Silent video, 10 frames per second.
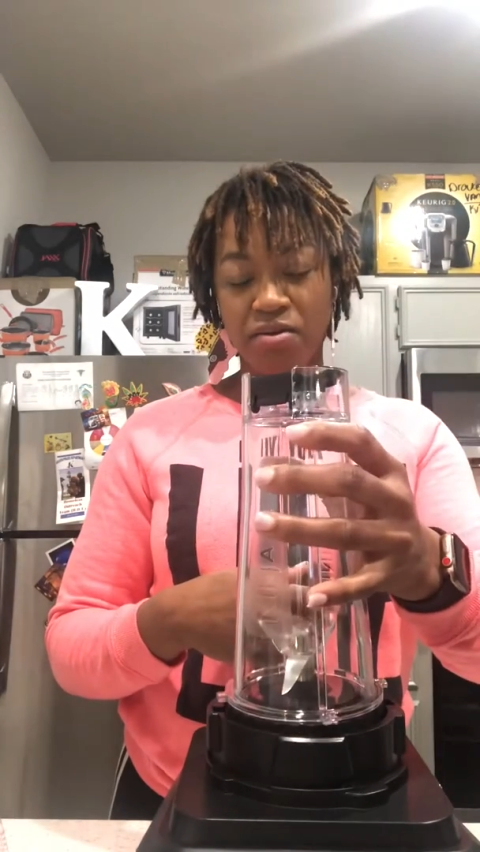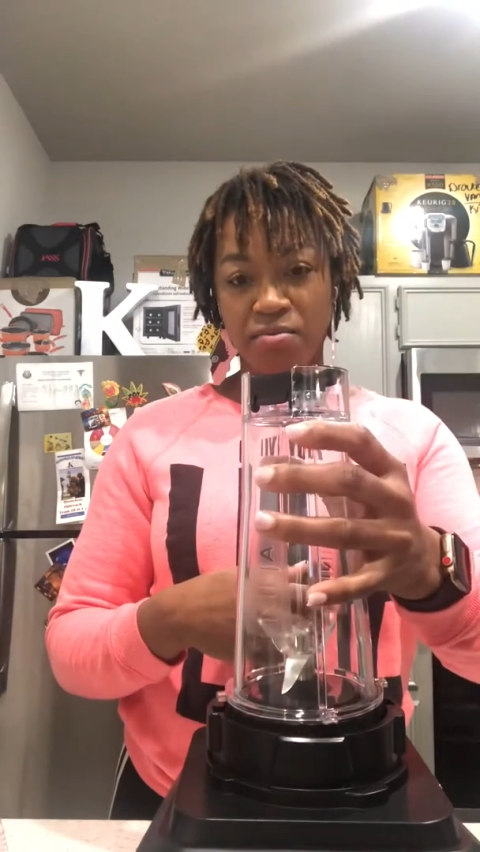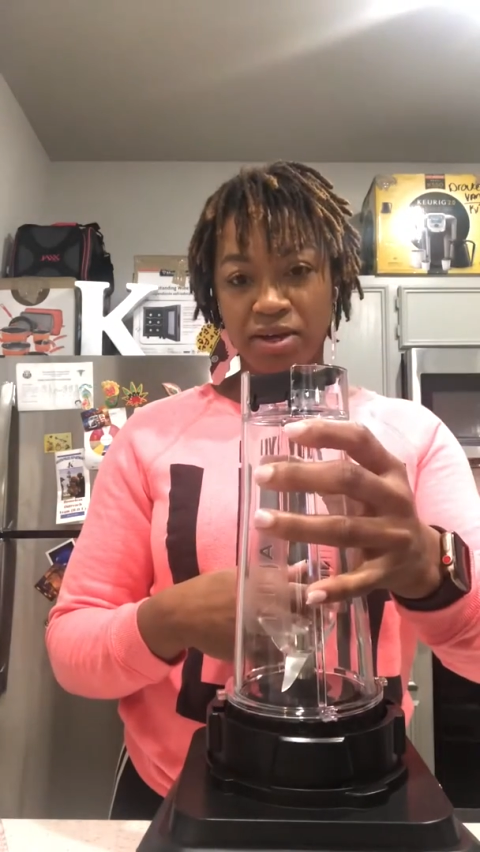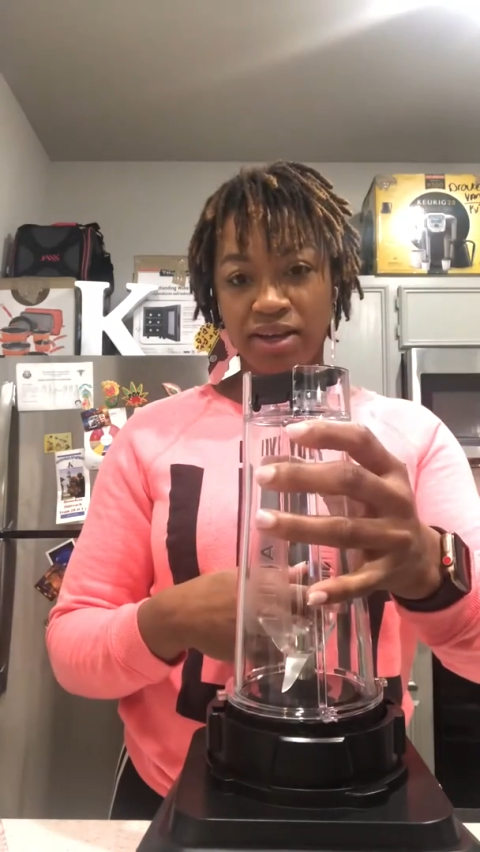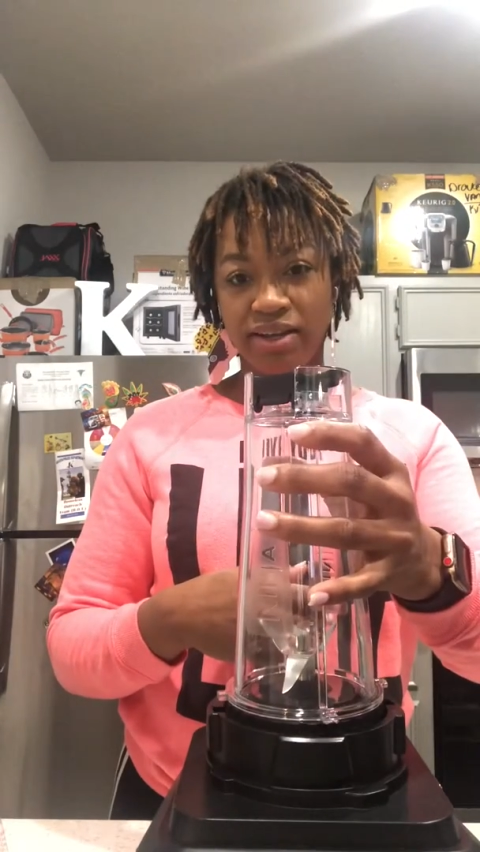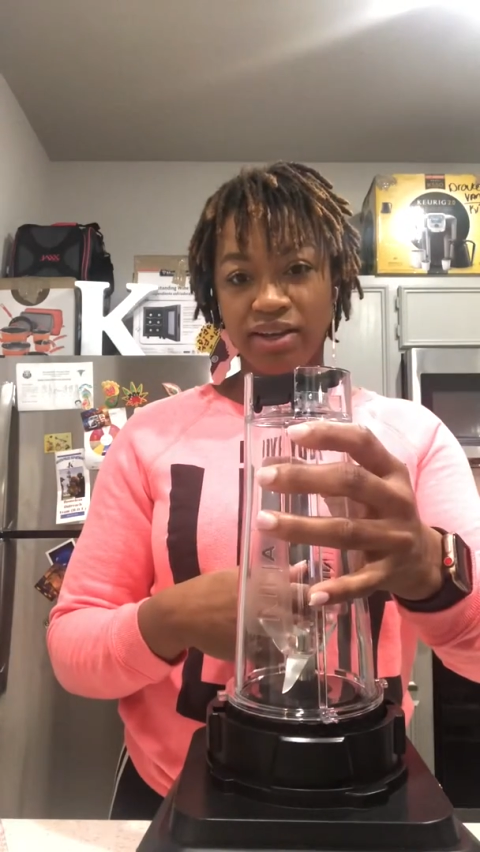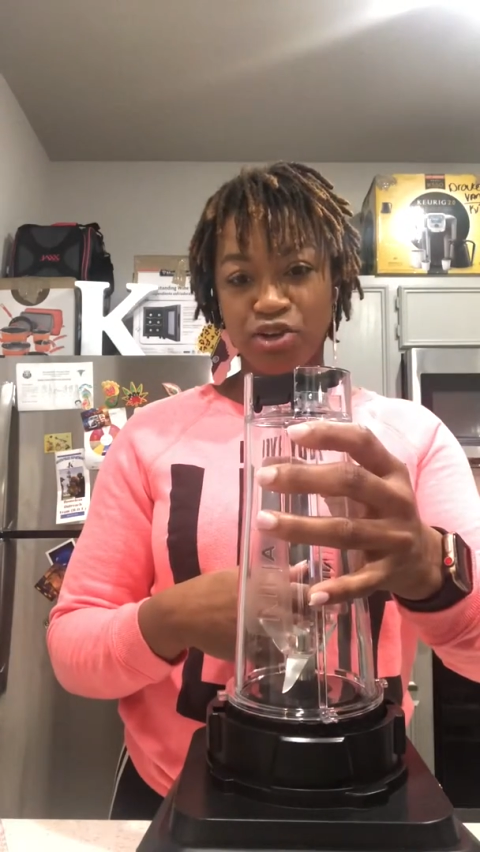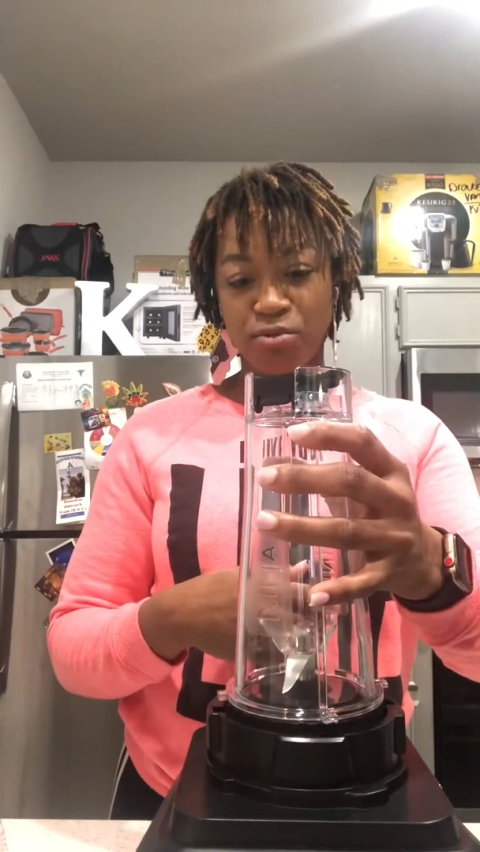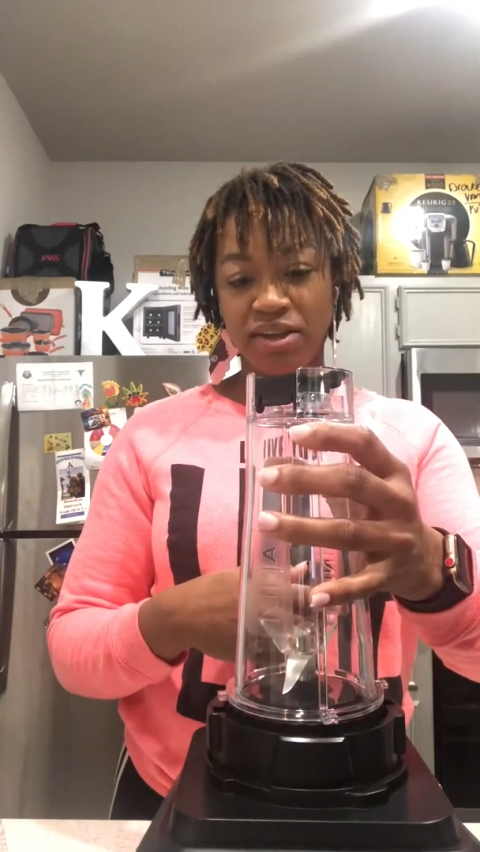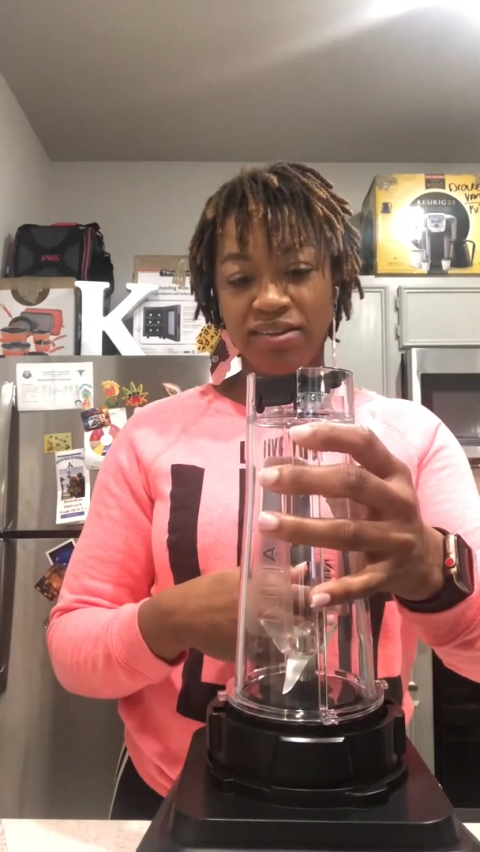but it'll
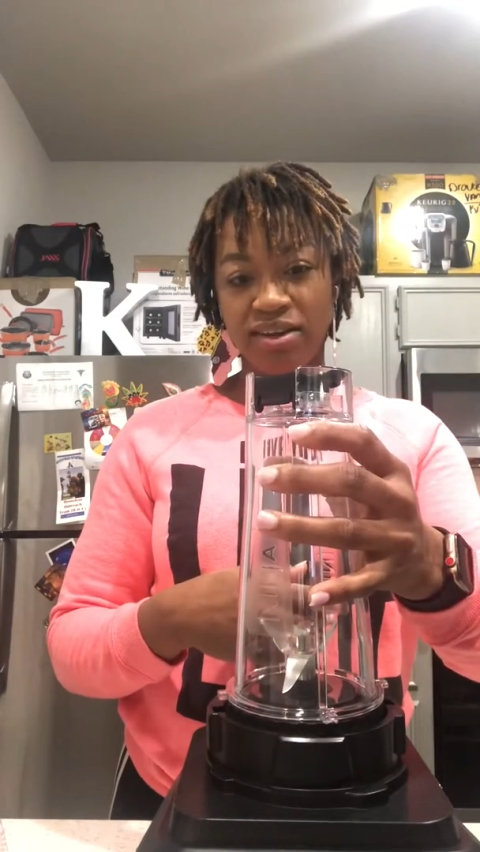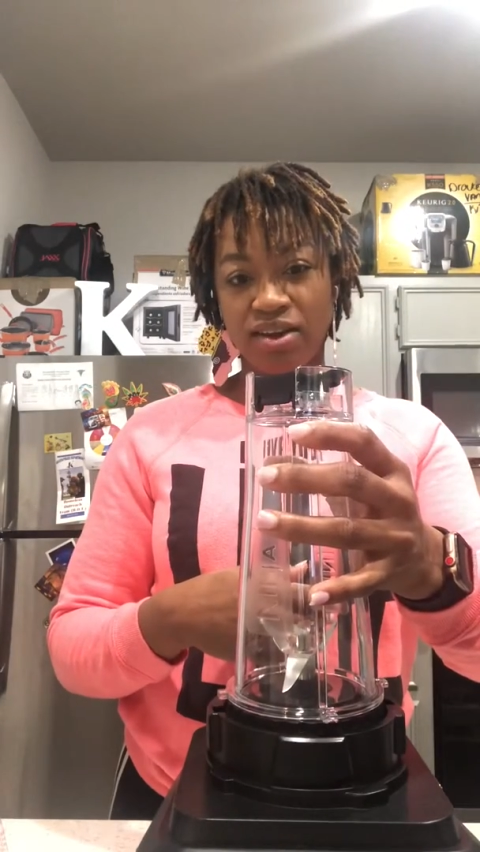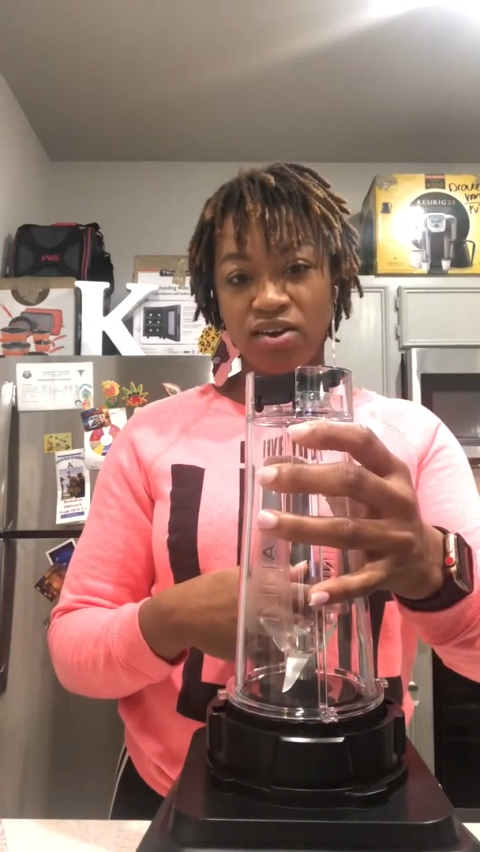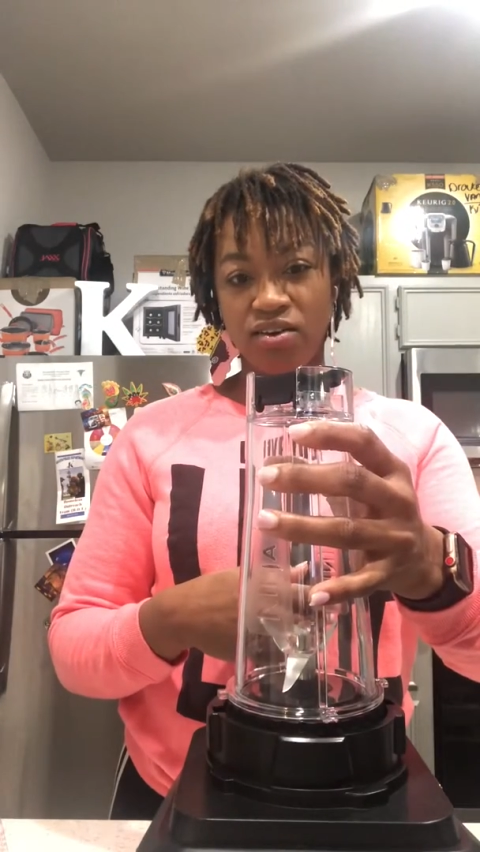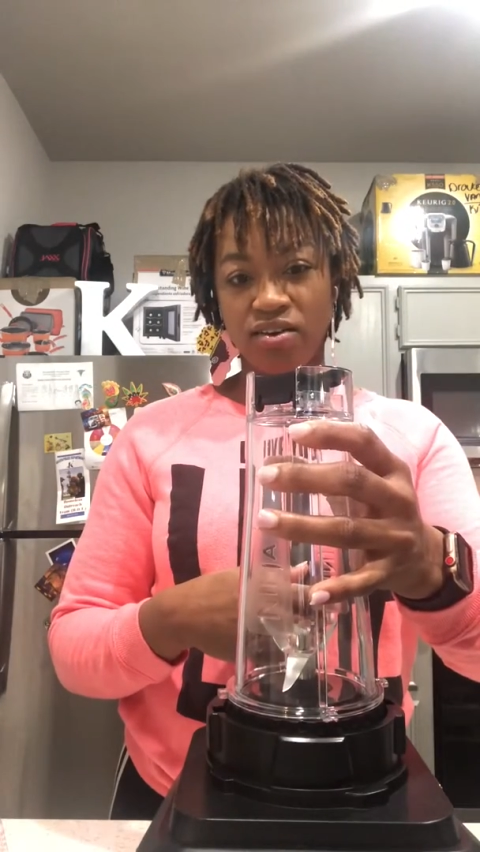be sitting on there